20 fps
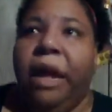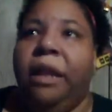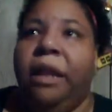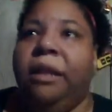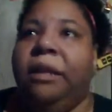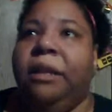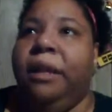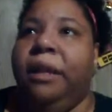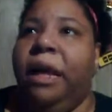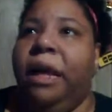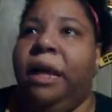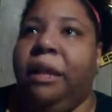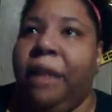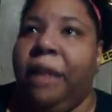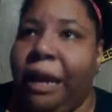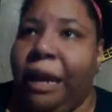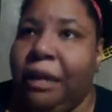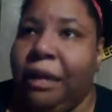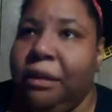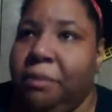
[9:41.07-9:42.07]
And
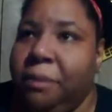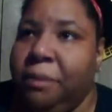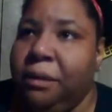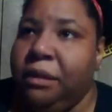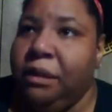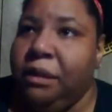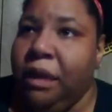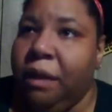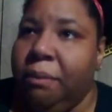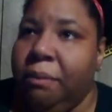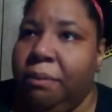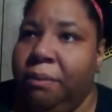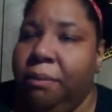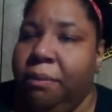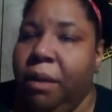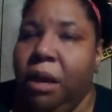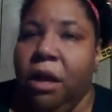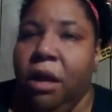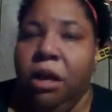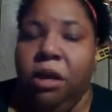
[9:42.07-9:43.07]
like it's been
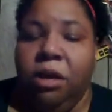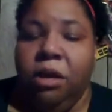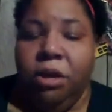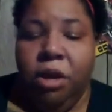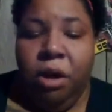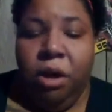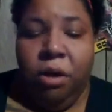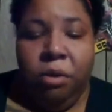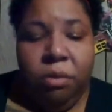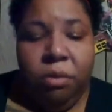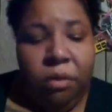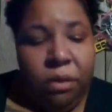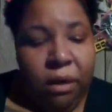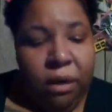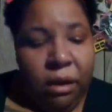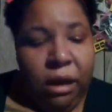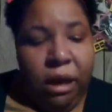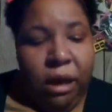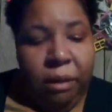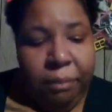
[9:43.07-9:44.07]
said,
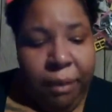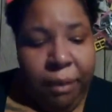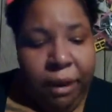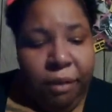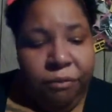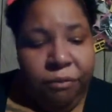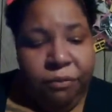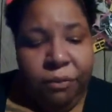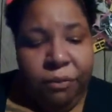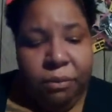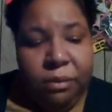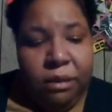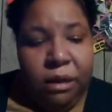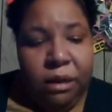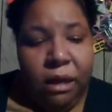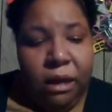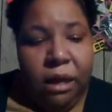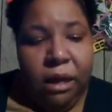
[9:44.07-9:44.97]
the young man from